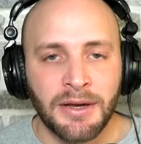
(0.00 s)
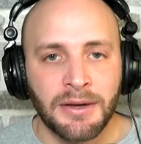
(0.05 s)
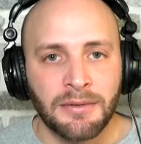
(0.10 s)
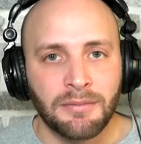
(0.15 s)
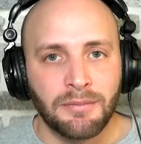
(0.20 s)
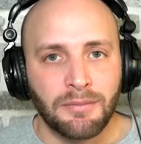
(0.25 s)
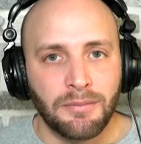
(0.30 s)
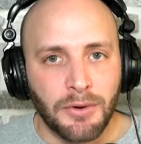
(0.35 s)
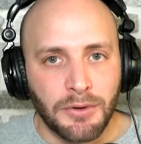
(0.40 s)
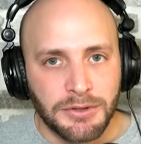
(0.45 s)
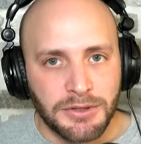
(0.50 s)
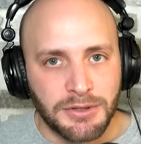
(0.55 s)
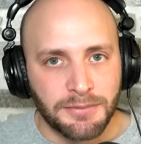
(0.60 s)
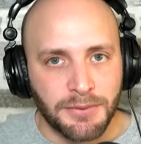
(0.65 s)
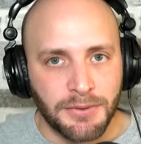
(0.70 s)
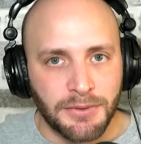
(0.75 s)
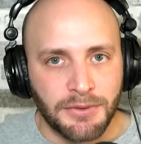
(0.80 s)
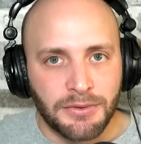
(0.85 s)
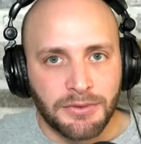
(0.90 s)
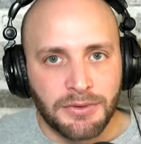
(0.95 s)

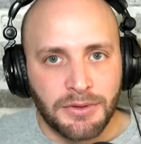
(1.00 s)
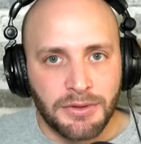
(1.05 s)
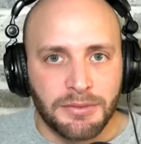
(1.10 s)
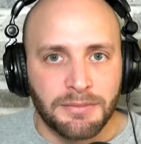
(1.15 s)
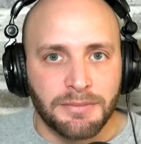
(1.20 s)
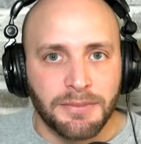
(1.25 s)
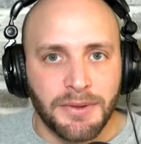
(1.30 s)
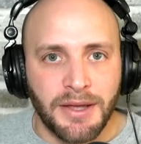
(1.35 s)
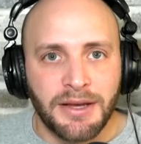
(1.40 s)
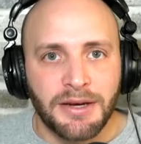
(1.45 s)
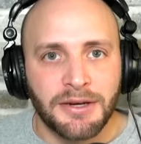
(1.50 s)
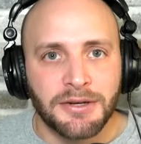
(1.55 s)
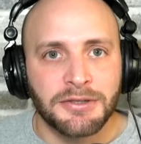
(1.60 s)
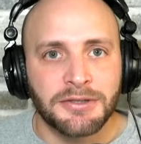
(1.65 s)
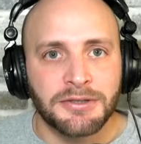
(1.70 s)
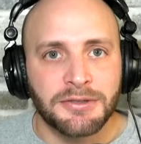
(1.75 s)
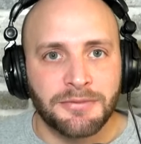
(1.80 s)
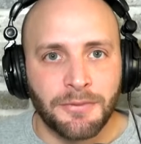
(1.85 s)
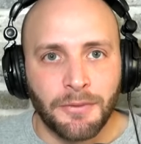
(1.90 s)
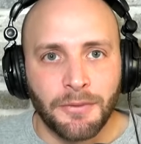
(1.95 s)
multiple good
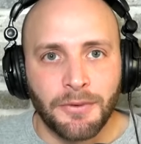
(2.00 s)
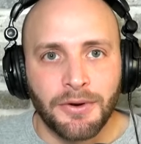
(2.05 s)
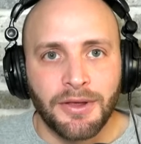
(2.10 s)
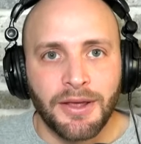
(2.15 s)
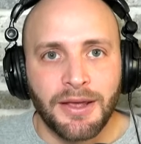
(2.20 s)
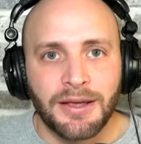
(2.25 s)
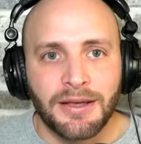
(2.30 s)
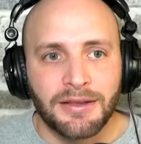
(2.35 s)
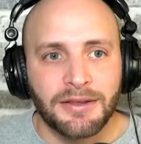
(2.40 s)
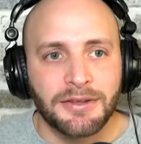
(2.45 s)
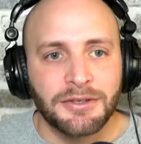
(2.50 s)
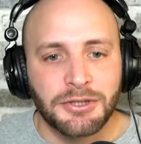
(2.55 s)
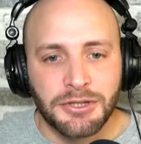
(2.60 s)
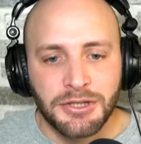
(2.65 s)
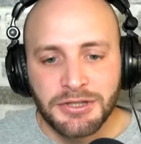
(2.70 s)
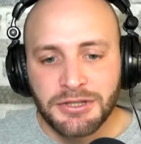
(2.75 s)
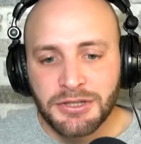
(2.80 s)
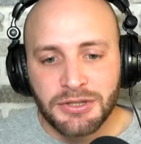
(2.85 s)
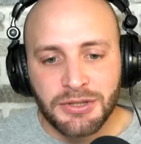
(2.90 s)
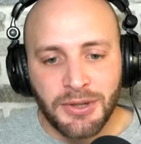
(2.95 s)
players for like a
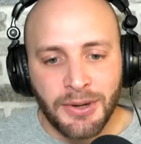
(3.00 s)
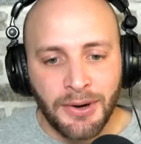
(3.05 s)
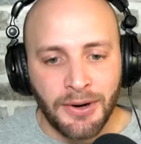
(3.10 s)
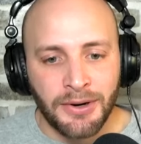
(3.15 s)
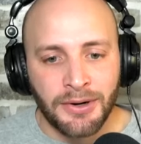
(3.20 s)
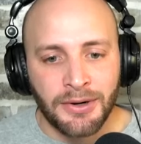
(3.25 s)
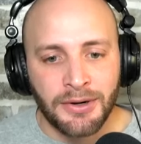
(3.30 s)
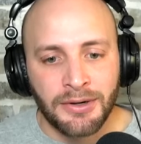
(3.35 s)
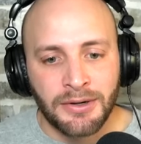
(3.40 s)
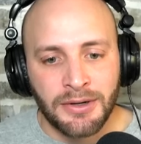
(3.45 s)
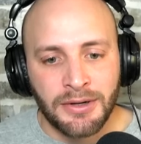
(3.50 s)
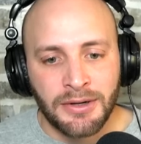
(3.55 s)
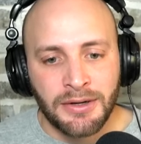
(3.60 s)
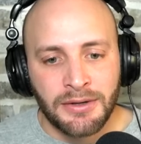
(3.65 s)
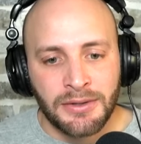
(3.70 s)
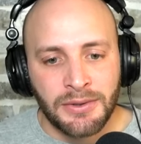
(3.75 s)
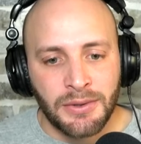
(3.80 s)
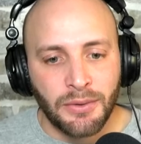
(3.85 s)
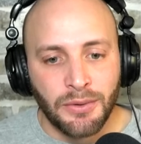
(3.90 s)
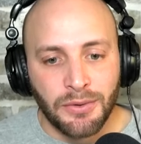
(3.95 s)
legit star,
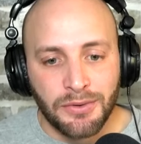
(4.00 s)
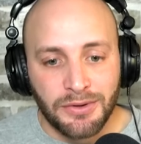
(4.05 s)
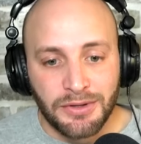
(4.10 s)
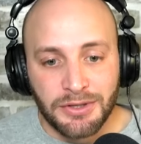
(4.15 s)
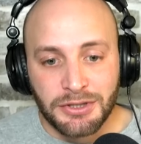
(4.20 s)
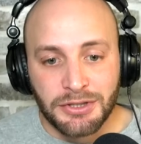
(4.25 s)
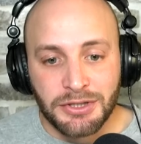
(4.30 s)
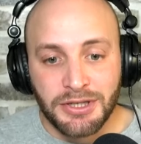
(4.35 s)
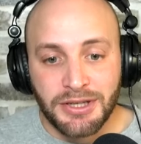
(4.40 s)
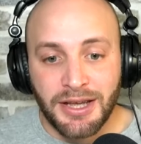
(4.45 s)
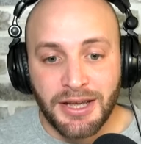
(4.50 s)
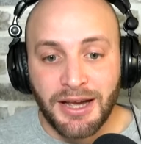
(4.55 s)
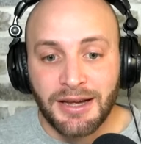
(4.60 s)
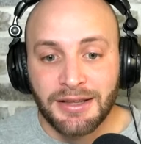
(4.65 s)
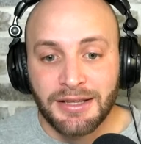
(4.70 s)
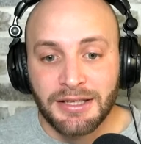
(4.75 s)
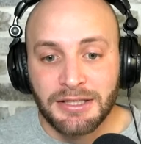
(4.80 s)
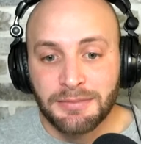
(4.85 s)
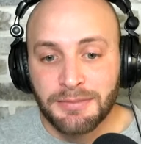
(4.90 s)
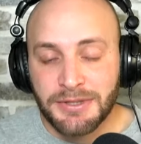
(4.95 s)
or a legit guy
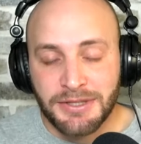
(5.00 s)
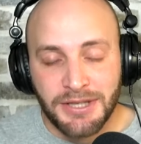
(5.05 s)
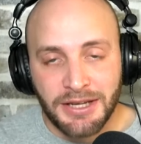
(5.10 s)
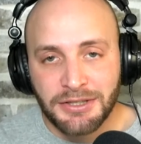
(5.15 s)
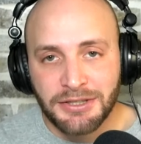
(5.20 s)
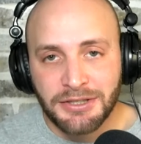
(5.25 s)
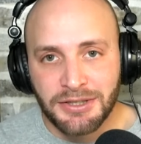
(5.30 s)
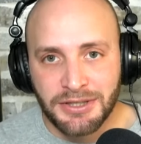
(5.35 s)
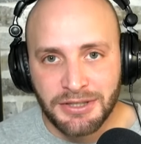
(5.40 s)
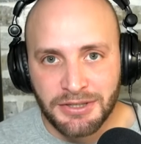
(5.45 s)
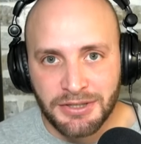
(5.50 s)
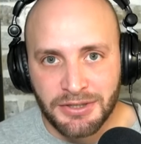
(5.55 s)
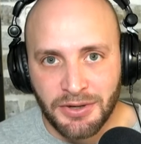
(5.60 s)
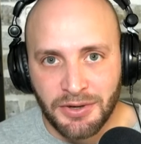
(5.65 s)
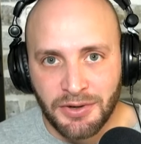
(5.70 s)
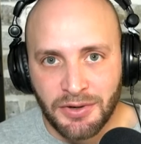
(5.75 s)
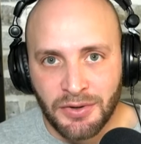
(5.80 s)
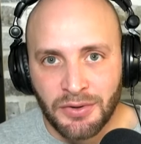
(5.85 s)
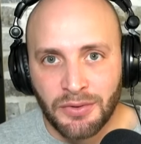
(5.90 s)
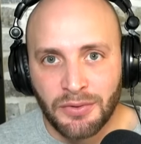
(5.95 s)
that's potentially a
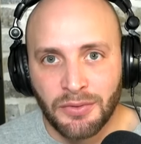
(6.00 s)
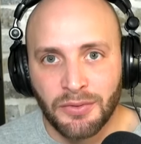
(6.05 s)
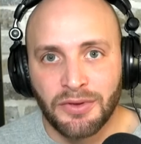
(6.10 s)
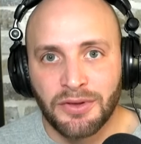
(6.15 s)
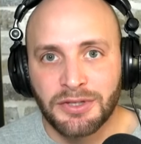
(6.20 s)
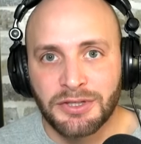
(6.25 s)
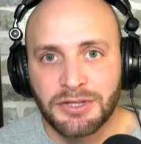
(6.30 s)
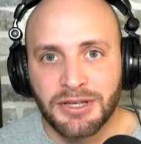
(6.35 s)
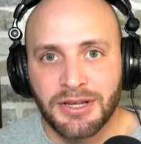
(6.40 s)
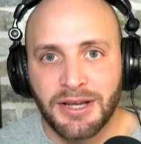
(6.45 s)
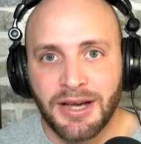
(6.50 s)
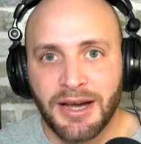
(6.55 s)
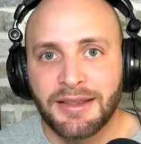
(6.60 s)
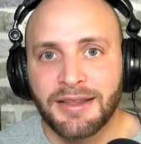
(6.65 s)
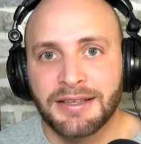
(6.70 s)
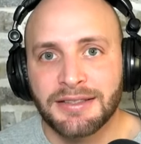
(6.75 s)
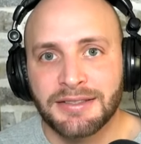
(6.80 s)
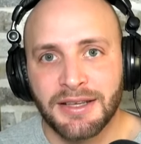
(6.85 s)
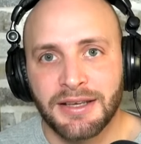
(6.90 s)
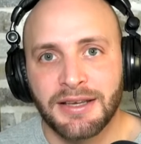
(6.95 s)
star, or a legit guy
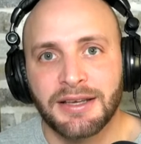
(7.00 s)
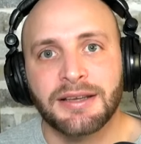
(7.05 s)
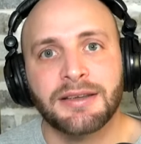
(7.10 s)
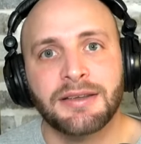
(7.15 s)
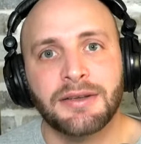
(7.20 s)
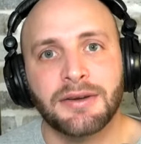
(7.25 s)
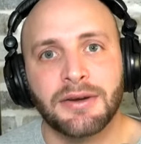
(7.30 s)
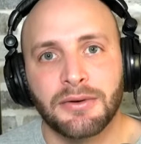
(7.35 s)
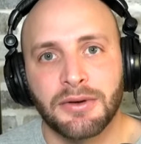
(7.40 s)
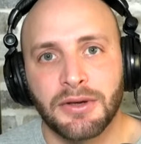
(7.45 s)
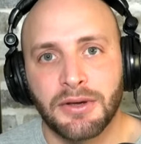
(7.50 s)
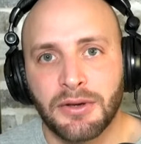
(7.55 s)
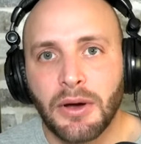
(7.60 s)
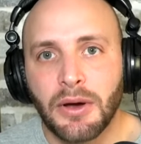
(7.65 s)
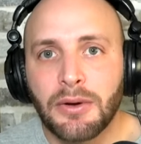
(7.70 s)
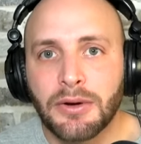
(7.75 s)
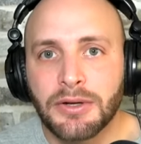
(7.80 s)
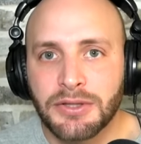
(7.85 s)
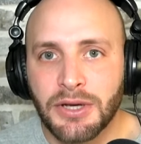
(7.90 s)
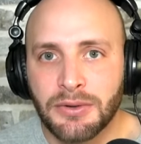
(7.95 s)
that's like, you know, can
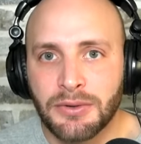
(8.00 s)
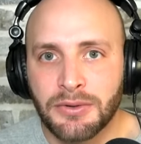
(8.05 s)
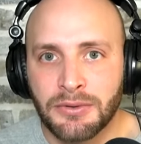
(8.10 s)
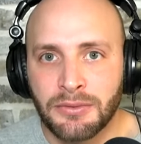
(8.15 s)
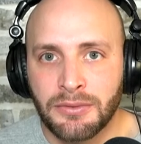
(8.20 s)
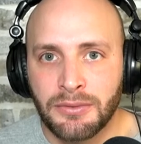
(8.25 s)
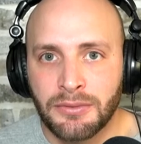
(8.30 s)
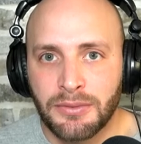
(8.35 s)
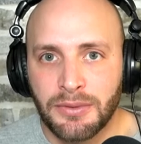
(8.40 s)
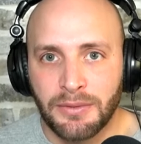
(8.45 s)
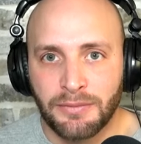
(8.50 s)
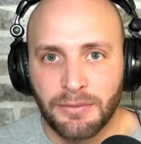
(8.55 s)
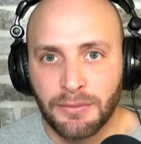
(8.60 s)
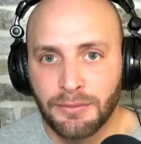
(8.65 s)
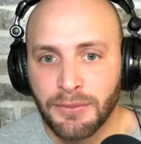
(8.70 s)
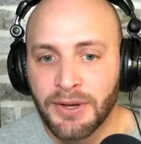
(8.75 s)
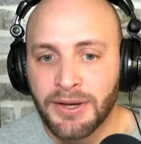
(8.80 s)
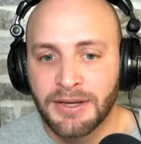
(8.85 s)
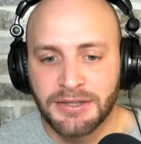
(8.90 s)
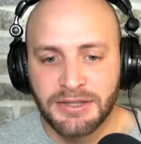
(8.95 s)
go to toe, if you
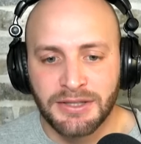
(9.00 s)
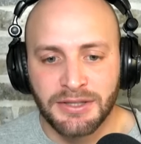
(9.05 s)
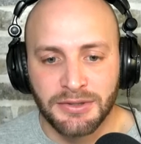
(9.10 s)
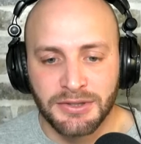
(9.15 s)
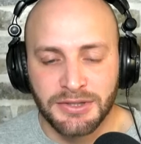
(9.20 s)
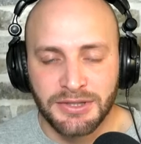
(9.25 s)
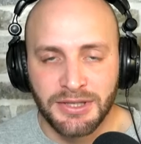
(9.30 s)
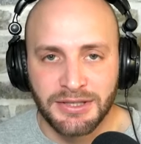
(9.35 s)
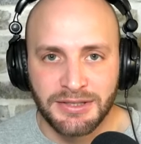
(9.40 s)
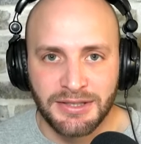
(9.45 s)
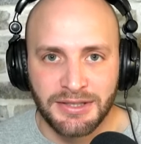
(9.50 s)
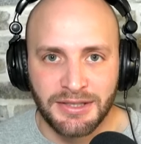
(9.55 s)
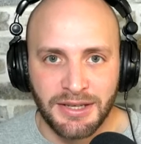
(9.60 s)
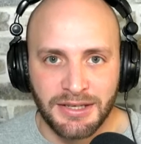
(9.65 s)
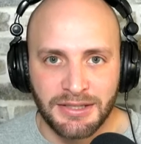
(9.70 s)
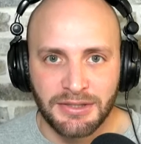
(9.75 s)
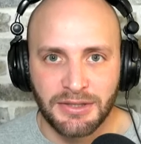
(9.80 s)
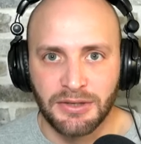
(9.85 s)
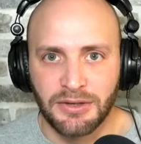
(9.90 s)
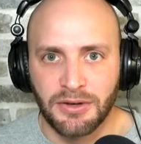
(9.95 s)
play a series against the
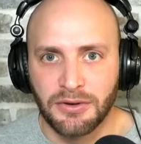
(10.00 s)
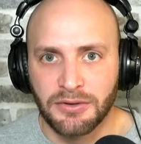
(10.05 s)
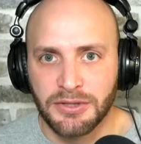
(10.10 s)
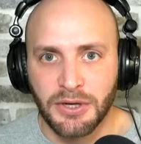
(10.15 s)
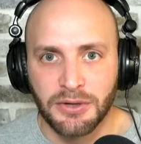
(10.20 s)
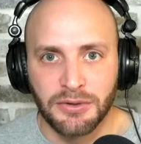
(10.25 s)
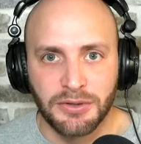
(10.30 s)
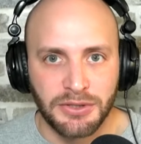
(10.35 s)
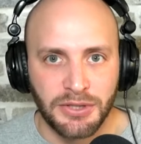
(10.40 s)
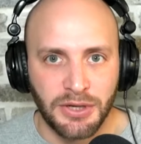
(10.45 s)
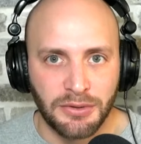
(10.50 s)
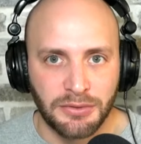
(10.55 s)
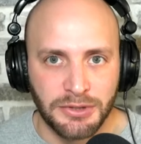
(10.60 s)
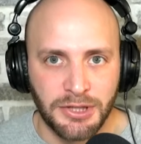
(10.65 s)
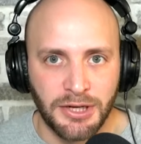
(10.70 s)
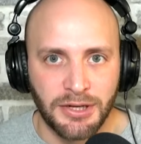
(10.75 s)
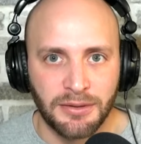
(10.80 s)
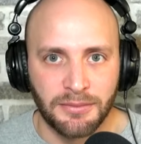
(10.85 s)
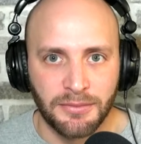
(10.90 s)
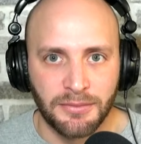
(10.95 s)
Knicks, can go toe to toe with
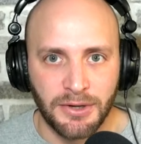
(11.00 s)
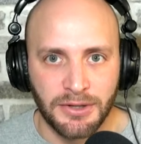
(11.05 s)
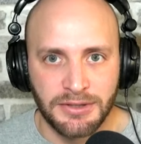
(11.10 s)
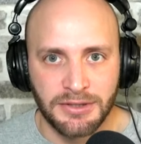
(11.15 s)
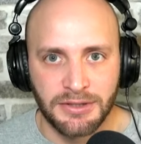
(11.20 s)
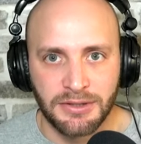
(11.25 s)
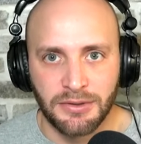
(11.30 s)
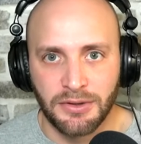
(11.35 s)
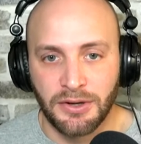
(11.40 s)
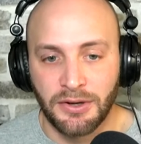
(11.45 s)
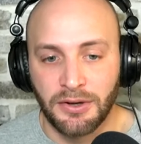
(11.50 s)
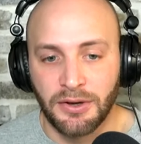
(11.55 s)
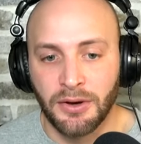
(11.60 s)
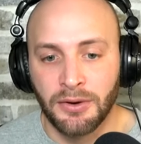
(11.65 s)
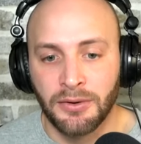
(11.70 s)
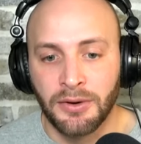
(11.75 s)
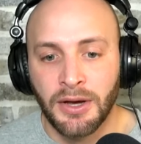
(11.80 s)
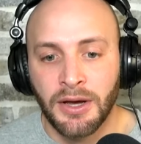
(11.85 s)
Jalen Brunson, or can go